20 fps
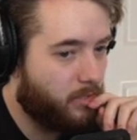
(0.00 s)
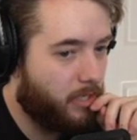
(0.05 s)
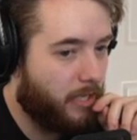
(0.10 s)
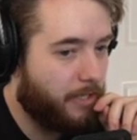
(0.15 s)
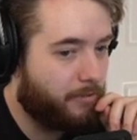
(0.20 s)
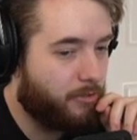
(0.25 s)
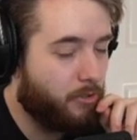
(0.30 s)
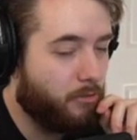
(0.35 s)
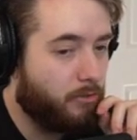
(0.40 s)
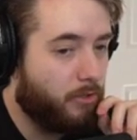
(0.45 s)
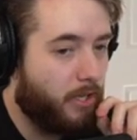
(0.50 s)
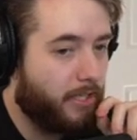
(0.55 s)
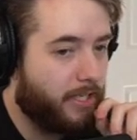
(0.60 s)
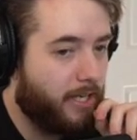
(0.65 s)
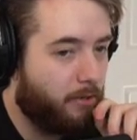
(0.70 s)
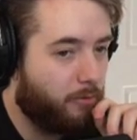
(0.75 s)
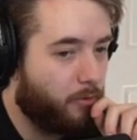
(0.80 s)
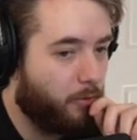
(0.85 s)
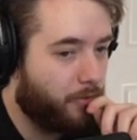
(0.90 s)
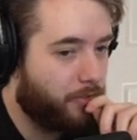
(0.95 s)
I do like
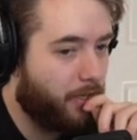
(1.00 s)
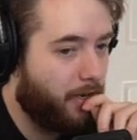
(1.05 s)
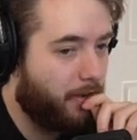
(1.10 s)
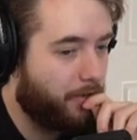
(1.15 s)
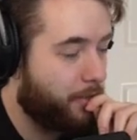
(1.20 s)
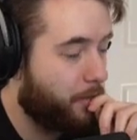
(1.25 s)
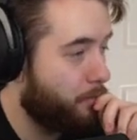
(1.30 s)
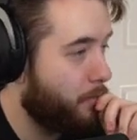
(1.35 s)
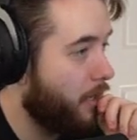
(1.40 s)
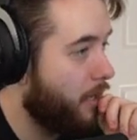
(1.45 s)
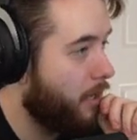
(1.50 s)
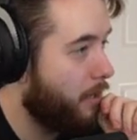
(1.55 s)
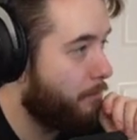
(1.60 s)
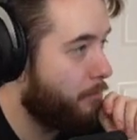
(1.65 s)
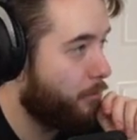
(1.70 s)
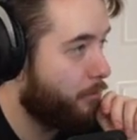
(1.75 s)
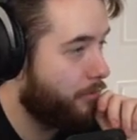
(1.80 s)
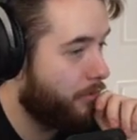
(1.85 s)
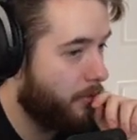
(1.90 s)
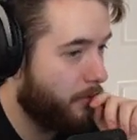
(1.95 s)
how Cortana's
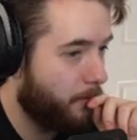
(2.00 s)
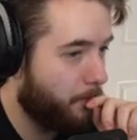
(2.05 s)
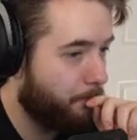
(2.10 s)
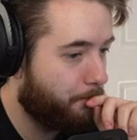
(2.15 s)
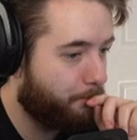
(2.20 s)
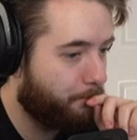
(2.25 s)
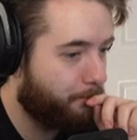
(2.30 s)
purple though.